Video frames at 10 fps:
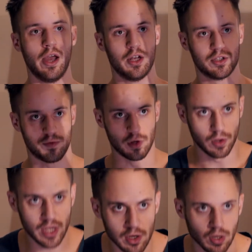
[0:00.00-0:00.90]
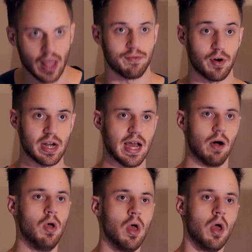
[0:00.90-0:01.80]
So if you look at your life right
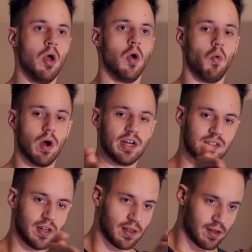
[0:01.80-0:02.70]
now, what is